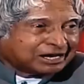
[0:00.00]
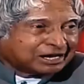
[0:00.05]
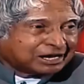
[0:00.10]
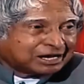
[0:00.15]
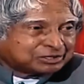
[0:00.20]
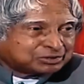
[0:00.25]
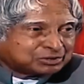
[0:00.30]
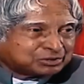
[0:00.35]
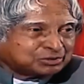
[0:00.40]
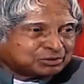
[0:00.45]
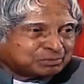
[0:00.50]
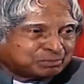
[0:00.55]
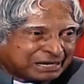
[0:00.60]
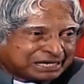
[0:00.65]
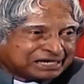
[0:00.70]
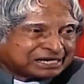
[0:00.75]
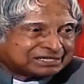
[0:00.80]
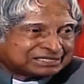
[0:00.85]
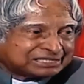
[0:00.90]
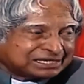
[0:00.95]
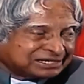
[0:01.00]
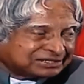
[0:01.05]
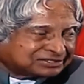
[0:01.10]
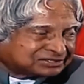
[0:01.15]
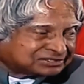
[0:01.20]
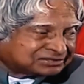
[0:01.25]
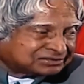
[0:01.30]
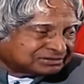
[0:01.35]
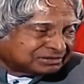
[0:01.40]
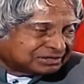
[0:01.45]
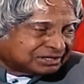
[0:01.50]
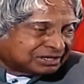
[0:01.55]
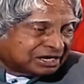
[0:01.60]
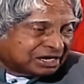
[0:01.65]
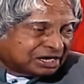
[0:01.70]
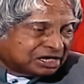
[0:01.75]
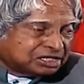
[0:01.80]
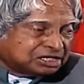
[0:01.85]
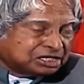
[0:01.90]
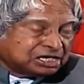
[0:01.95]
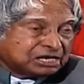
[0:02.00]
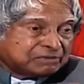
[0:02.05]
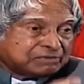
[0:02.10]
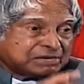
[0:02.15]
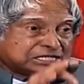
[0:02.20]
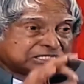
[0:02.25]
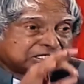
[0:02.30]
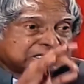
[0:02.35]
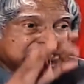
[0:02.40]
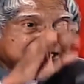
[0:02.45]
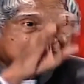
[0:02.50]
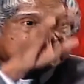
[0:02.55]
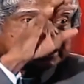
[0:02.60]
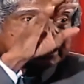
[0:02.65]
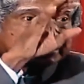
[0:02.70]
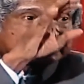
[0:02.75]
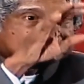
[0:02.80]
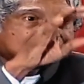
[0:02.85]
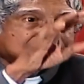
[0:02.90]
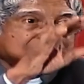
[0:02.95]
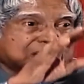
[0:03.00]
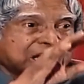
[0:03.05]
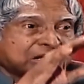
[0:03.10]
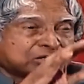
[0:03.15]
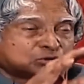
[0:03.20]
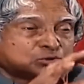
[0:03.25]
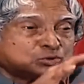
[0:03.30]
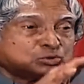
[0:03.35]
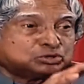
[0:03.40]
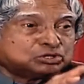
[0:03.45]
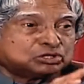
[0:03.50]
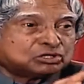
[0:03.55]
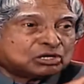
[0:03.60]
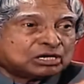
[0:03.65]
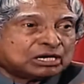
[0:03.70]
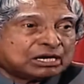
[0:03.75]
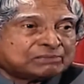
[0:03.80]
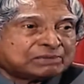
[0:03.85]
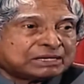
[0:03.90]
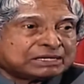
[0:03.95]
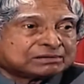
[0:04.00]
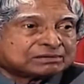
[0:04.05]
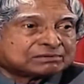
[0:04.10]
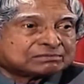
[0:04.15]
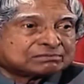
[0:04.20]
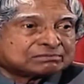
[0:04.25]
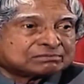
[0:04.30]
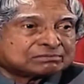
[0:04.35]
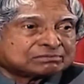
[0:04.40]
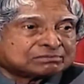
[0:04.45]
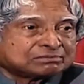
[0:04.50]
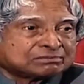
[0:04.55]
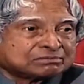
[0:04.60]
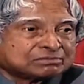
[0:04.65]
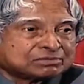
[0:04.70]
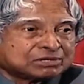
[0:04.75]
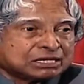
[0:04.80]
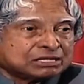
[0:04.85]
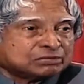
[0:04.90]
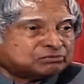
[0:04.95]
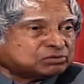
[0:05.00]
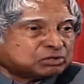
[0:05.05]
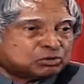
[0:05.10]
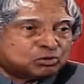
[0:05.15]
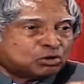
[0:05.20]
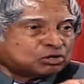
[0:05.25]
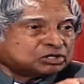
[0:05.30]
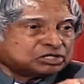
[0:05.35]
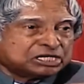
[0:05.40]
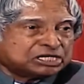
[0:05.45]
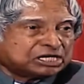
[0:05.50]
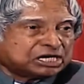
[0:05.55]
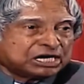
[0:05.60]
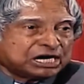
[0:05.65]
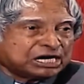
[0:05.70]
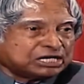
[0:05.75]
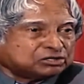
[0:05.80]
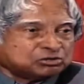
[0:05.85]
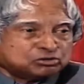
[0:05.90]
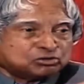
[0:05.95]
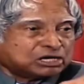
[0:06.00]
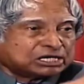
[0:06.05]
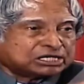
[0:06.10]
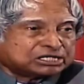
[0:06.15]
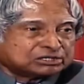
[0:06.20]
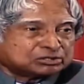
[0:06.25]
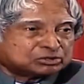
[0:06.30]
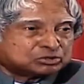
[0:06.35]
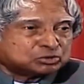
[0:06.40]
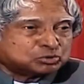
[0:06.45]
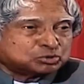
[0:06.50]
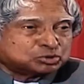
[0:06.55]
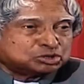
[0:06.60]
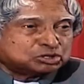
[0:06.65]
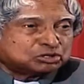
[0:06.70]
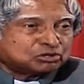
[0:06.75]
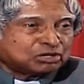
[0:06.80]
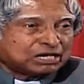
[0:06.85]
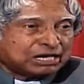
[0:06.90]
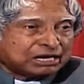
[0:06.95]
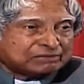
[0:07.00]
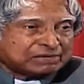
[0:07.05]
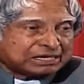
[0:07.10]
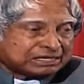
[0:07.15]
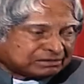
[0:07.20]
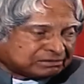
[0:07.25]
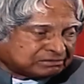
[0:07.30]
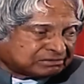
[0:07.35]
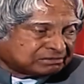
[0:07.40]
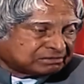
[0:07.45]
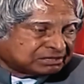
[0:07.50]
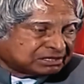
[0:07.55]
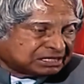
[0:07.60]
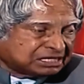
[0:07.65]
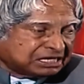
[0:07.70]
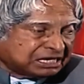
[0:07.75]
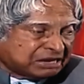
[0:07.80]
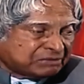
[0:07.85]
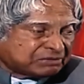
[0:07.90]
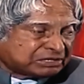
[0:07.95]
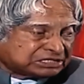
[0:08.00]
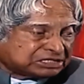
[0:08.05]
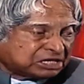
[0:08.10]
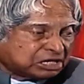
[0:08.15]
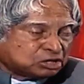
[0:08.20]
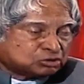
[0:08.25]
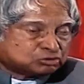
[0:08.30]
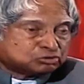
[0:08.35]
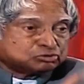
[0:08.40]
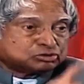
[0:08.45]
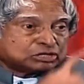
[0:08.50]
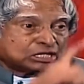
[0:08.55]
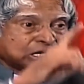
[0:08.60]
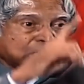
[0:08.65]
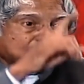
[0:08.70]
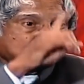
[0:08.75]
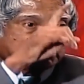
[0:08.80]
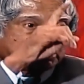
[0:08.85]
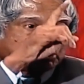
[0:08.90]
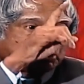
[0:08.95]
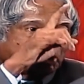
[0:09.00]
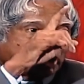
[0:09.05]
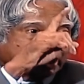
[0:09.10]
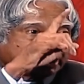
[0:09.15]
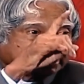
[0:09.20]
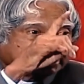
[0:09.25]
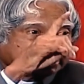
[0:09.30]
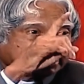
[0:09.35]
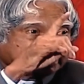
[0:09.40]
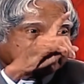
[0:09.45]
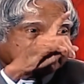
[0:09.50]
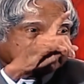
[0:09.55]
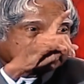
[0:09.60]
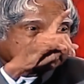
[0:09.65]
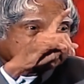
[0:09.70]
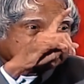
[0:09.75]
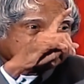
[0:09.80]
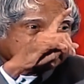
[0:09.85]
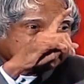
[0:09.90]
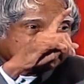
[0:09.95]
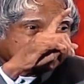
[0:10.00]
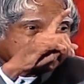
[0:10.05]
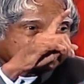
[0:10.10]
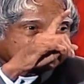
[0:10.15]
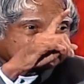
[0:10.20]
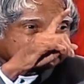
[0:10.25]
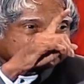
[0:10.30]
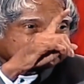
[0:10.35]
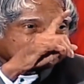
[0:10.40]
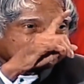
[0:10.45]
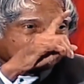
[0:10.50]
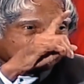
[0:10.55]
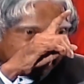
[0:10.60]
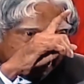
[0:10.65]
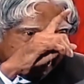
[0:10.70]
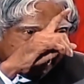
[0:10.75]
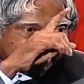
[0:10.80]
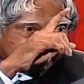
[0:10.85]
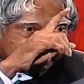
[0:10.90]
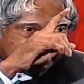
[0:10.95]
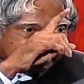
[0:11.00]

to do better things. Innovation index is 2011. If you go to internet, you get 2011. Innovation, Switzerland number 1 innovation index. Okay,